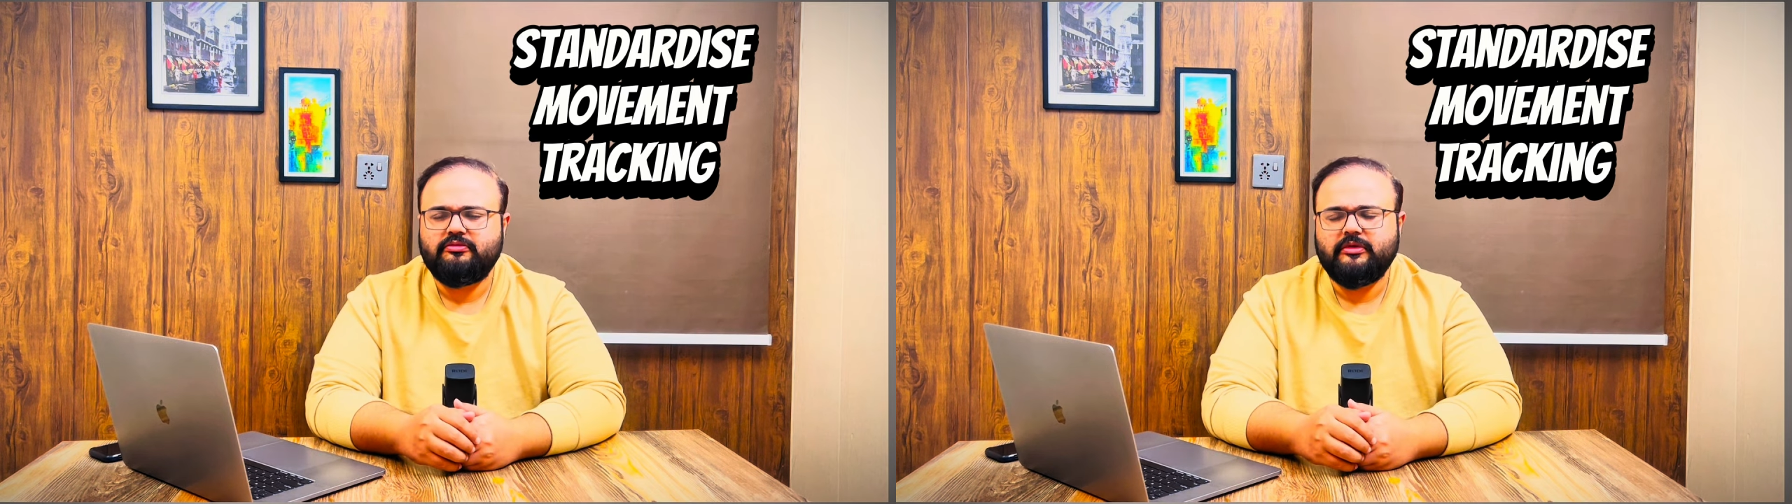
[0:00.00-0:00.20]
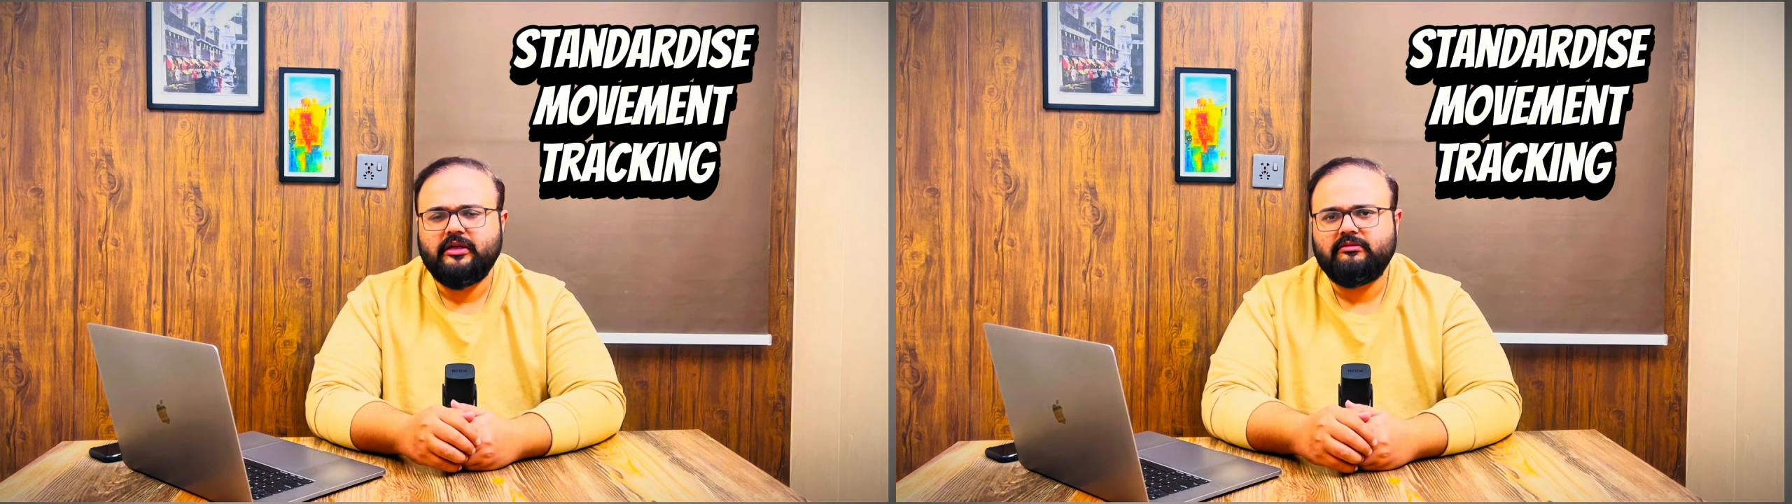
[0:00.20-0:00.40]

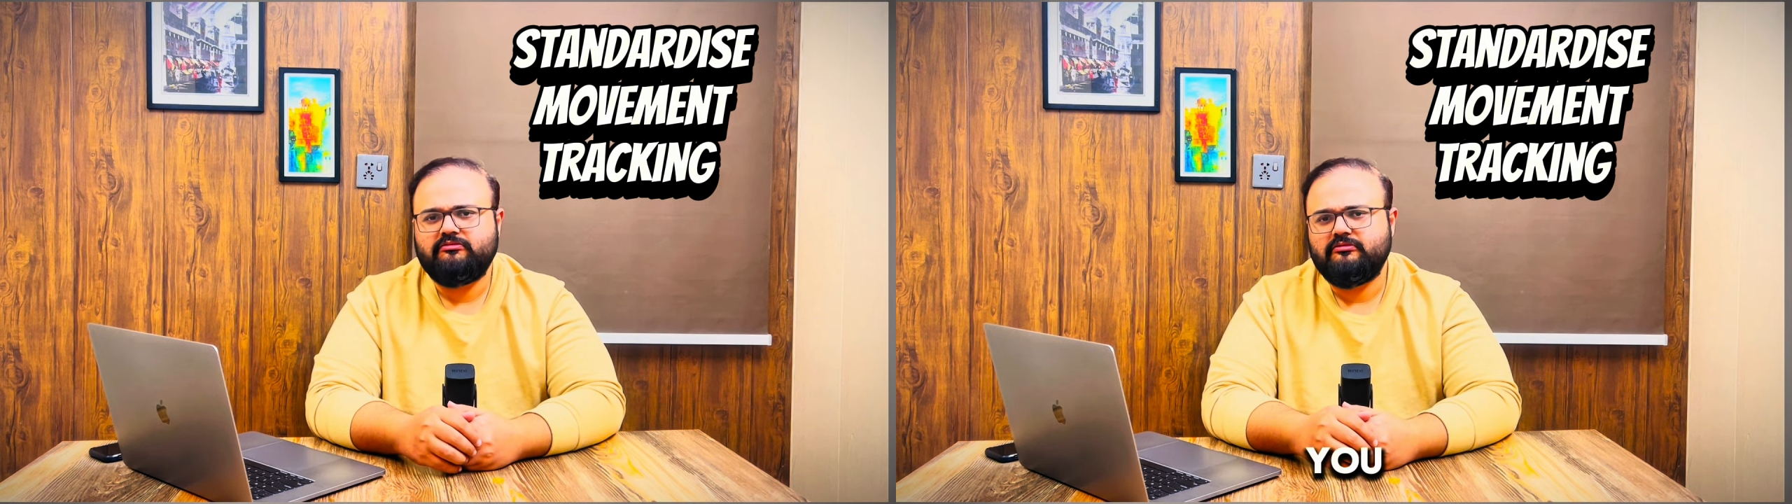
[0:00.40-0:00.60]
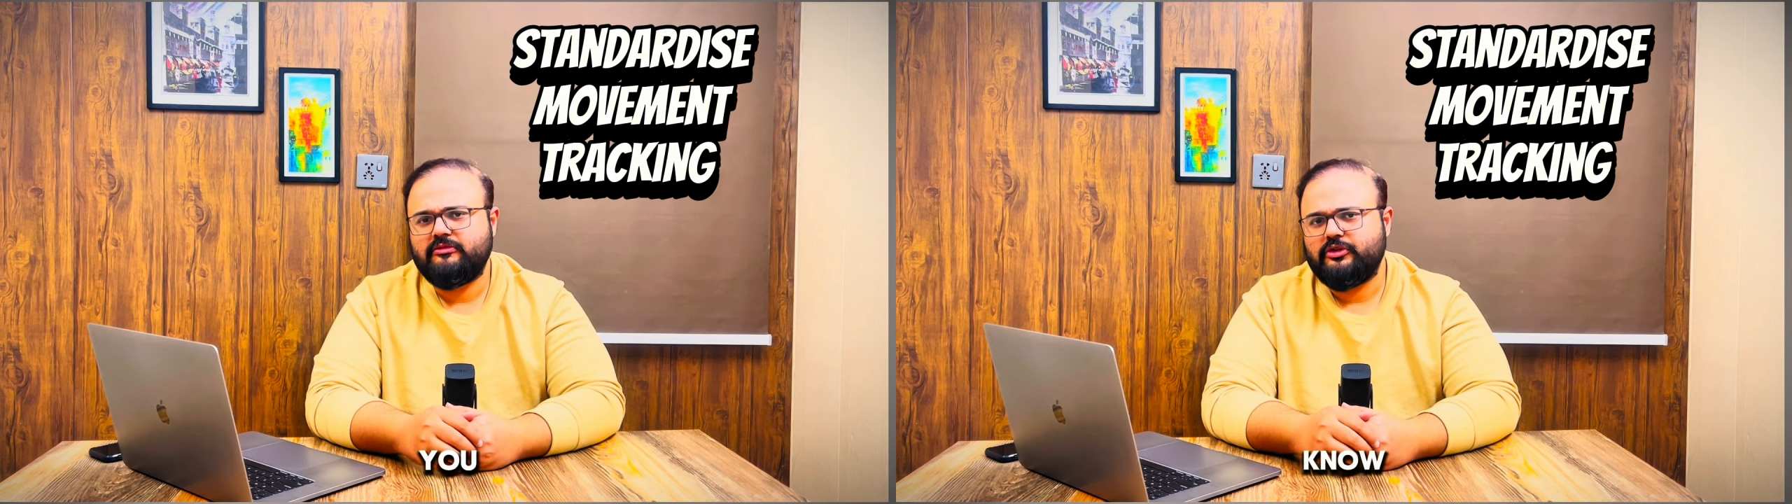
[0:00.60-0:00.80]

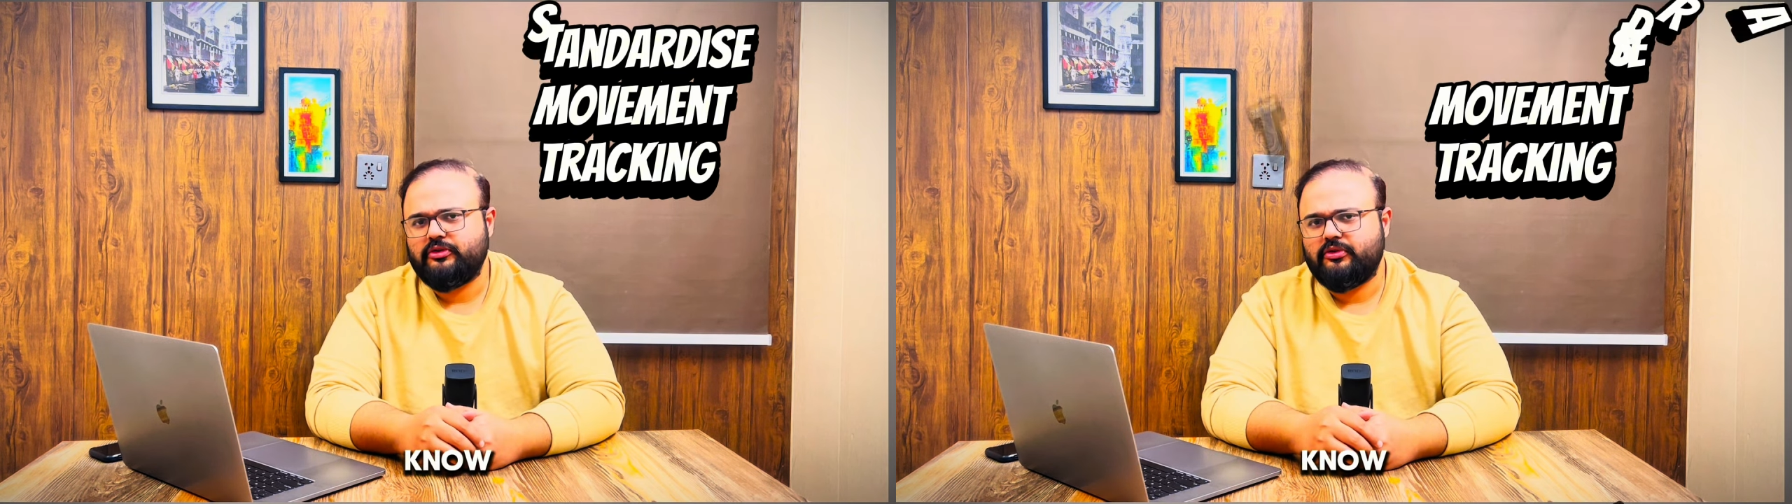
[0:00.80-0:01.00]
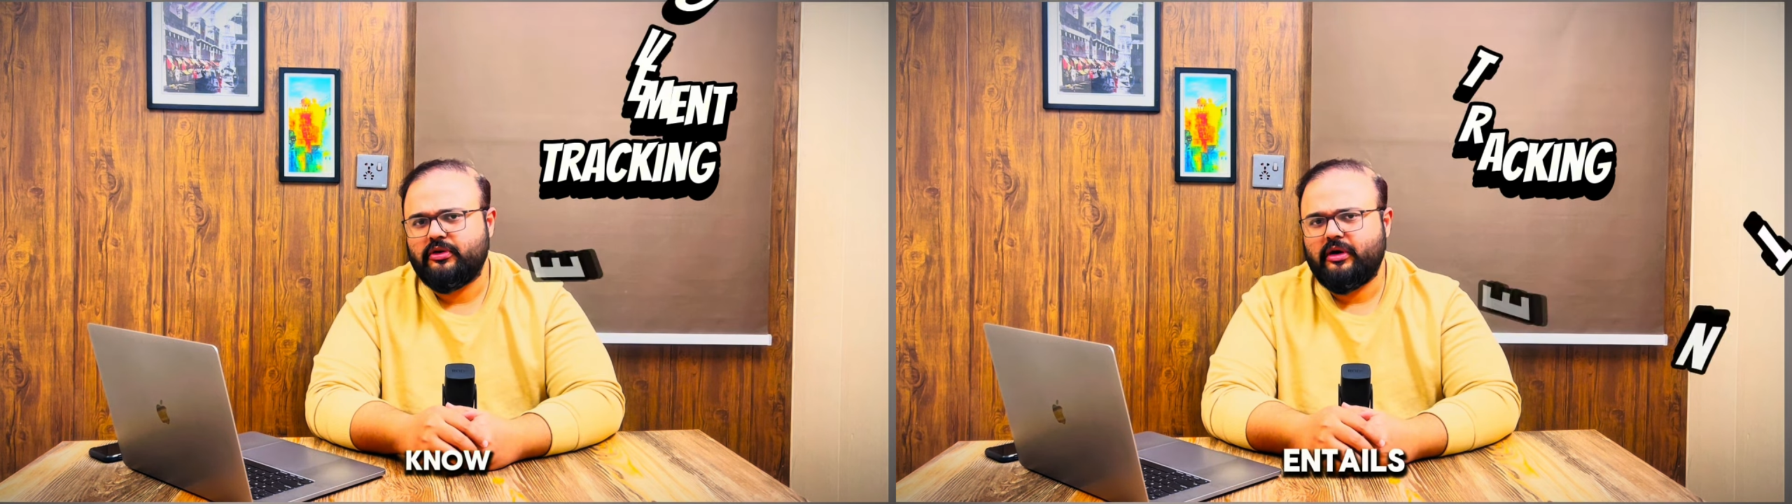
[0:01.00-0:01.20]

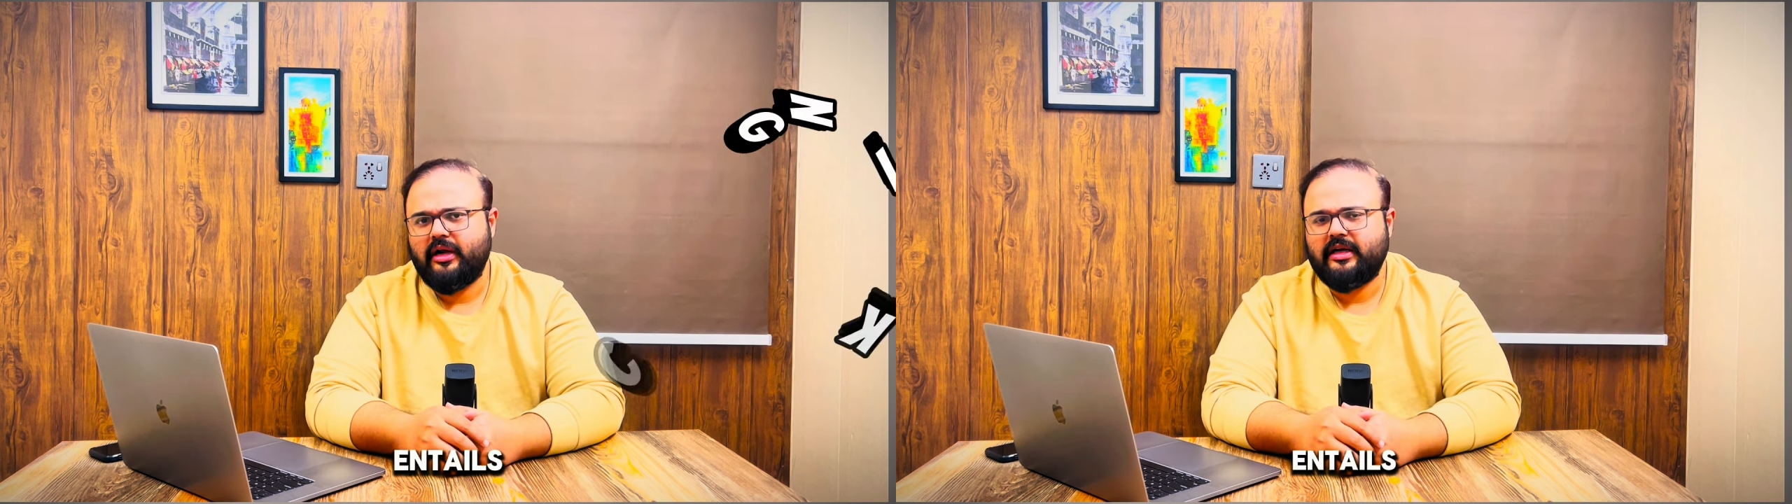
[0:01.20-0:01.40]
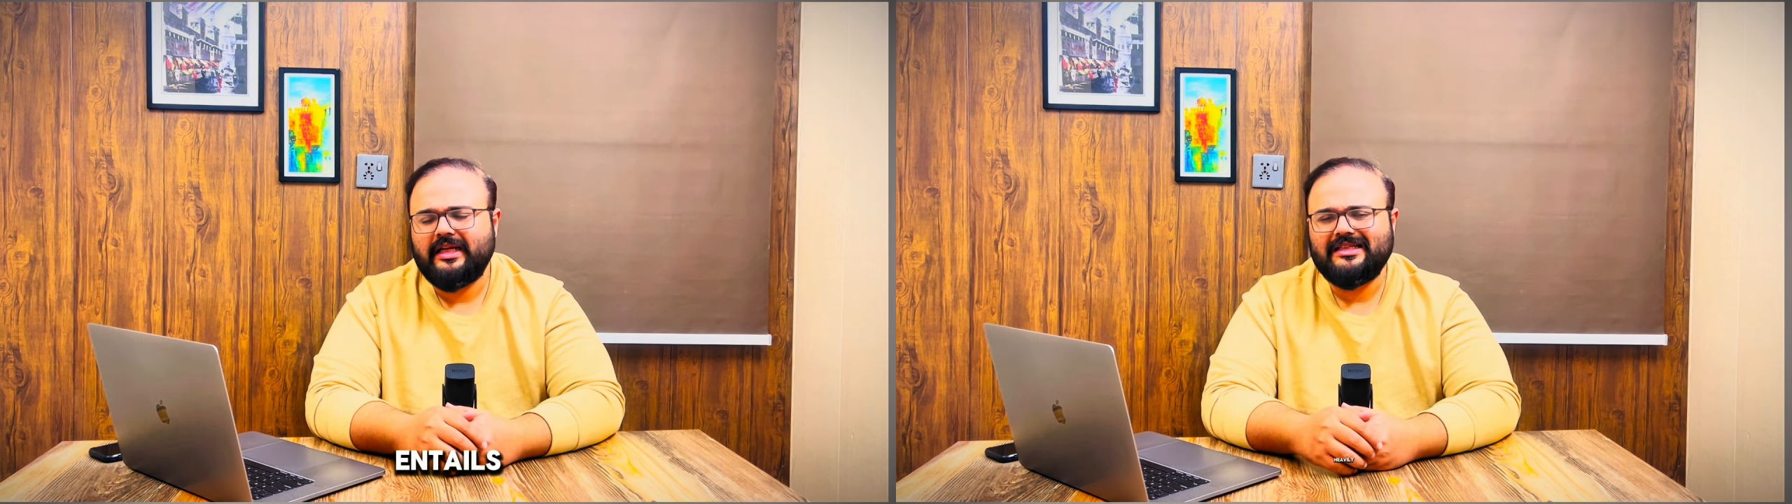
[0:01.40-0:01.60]

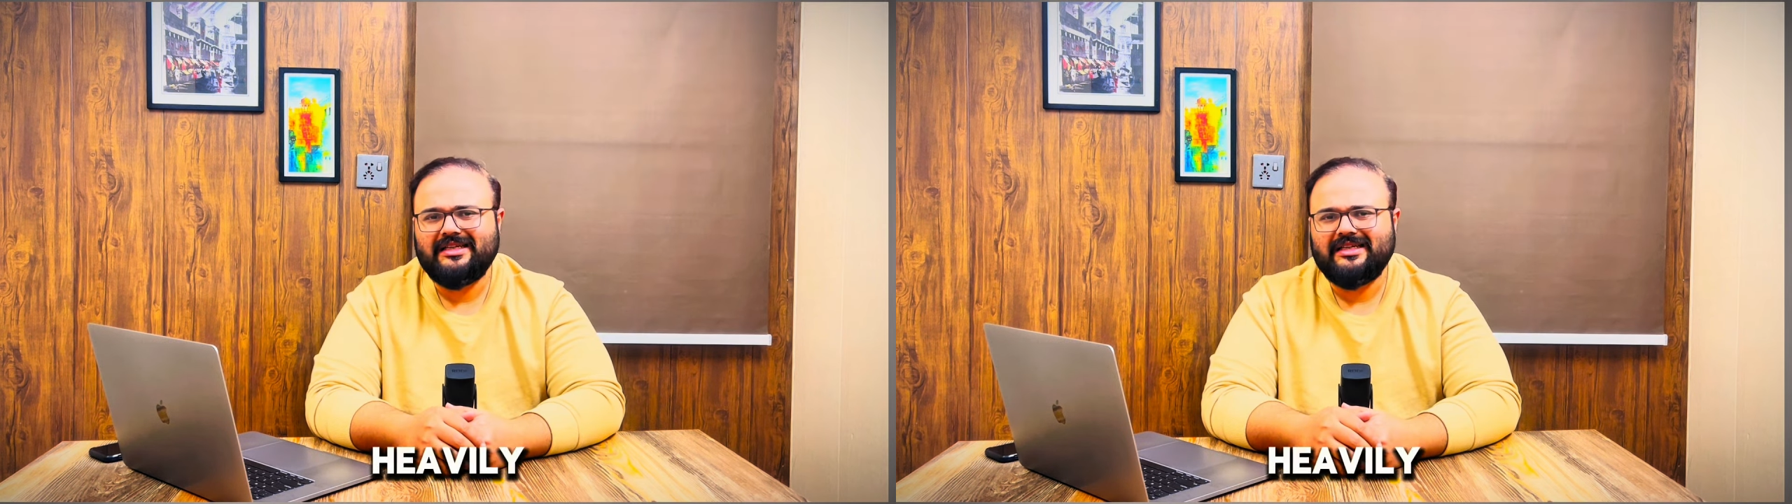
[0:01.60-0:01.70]
entails